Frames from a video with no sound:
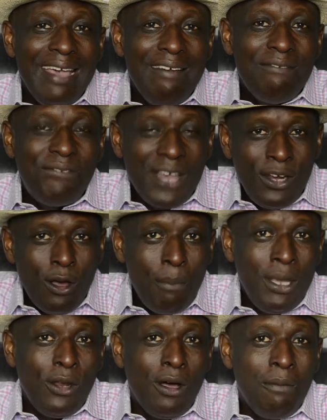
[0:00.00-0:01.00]

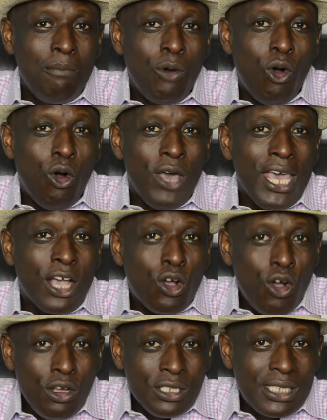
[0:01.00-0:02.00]
phenomenon or a
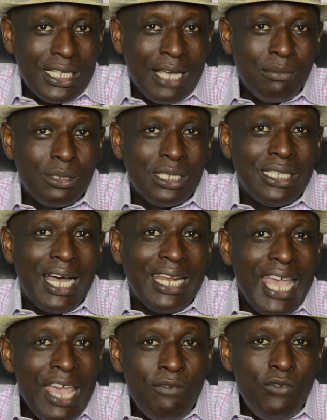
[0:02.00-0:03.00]
concept
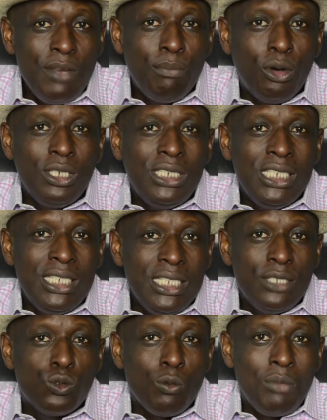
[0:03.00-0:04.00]
that everybody
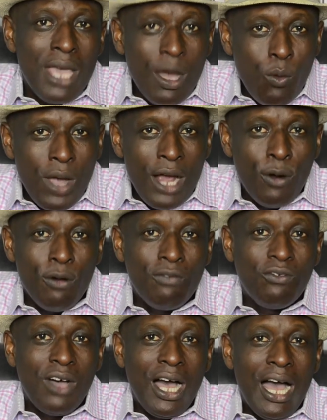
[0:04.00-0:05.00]
needs to be aware
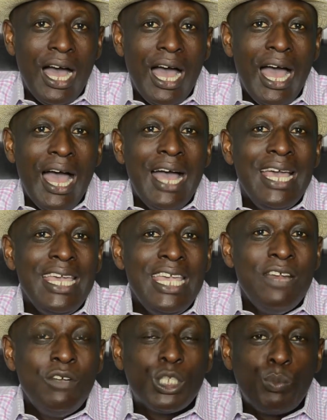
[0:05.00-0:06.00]
of,
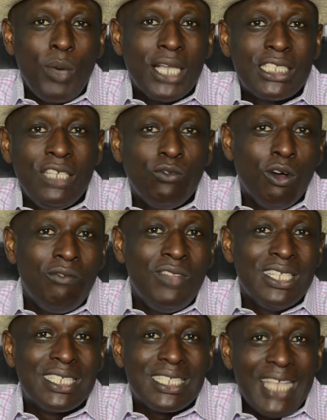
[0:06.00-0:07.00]
irrespective of
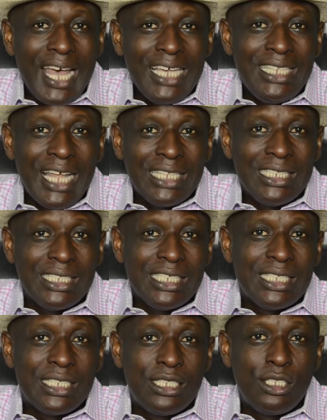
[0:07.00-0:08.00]
the side that it
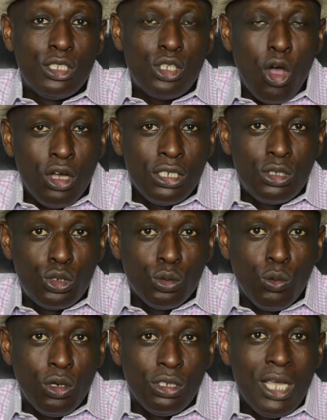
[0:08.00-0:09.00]
is turned
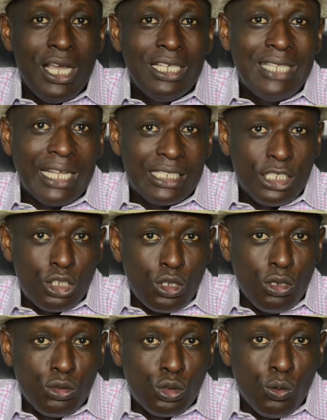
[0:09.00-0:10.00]
toward that is
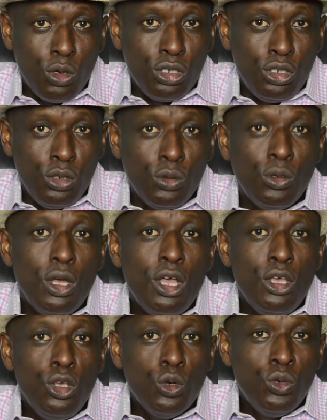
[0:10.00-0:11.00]
turned toward you
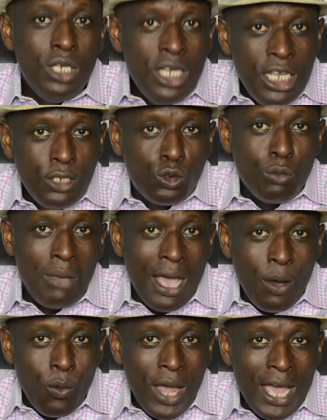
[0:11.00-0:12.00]
you need to be
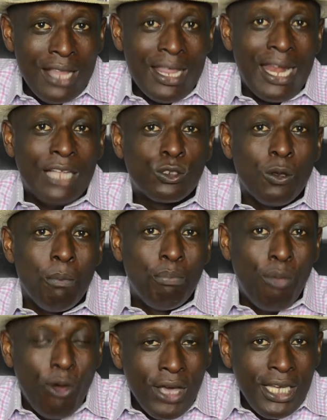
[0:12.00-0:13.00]
aware that at some
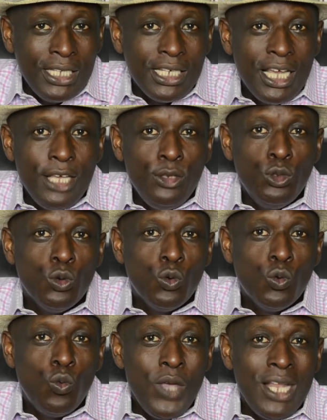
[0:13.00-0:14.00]
point you
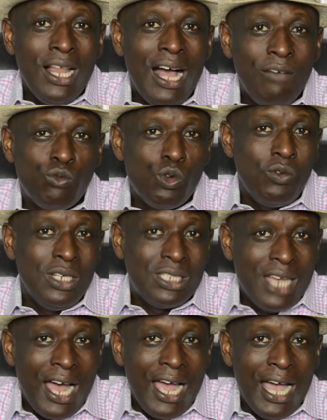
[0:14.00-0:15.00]
will have to
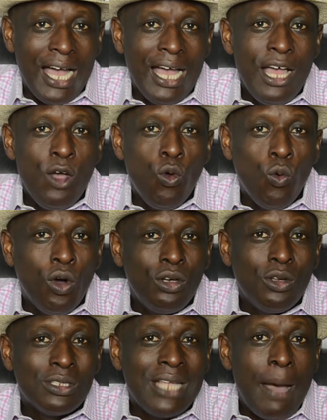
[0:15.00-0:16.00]
retire what
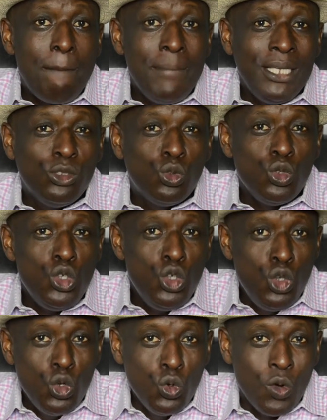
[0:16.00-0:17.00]
does that mean to
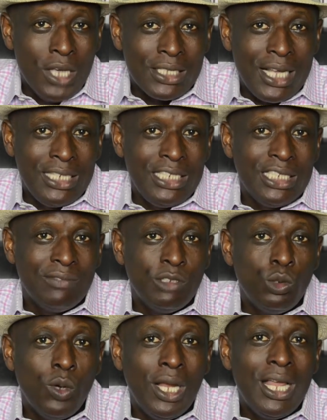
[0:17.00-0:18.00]
you as an
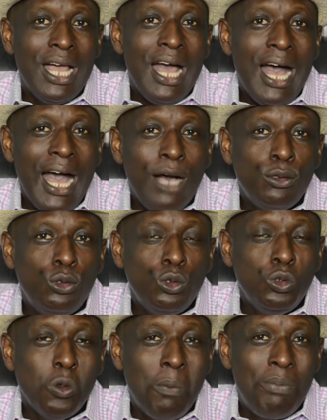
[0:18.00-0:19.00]
individual how do
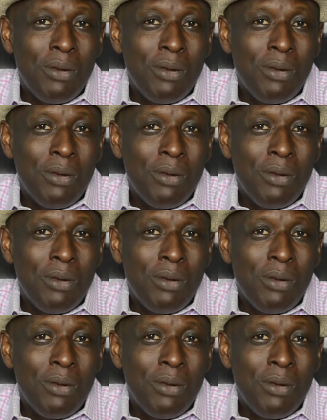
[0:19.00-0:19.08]
you